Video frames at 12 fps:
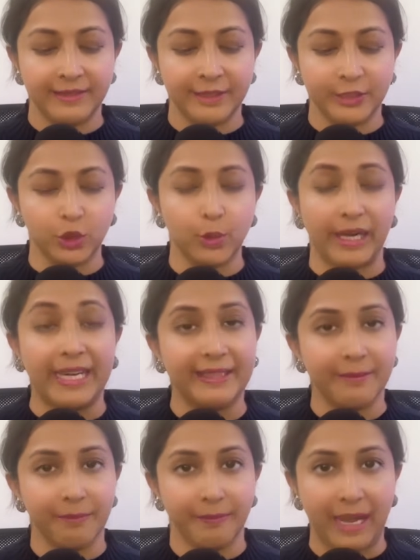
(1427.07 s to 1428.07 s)
the trade
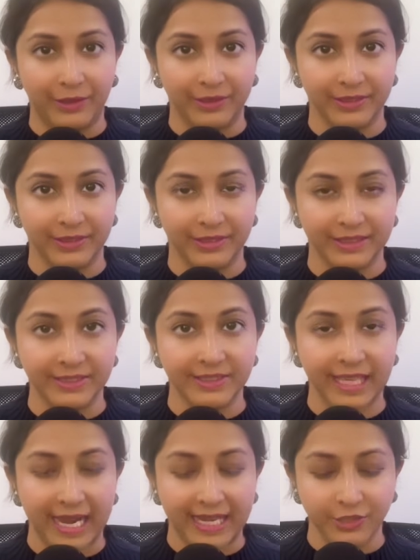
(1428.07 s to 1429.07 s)
imbalances,
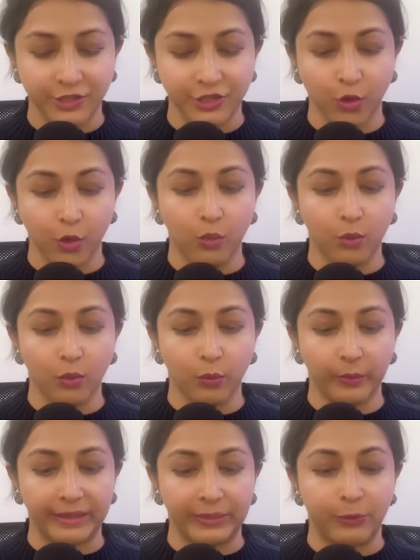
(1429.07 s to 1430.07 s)
and so
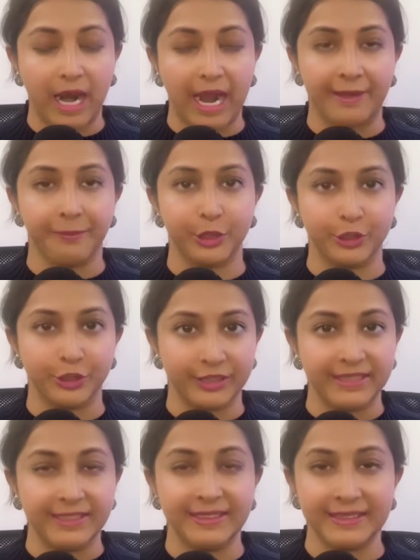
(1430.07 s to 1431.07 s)
we ran
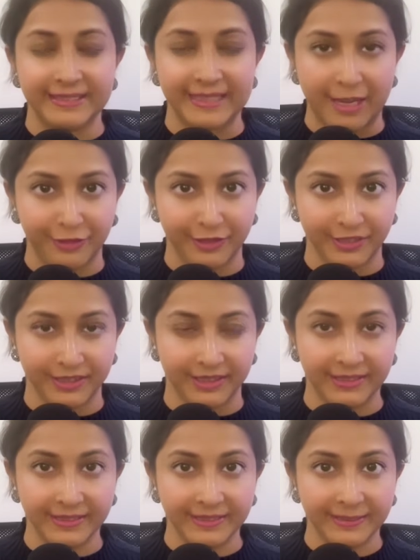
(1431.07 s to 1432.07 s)
persistent
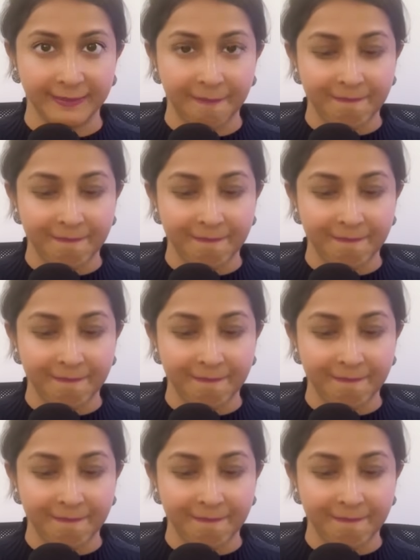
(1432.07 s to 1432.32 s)
deficits.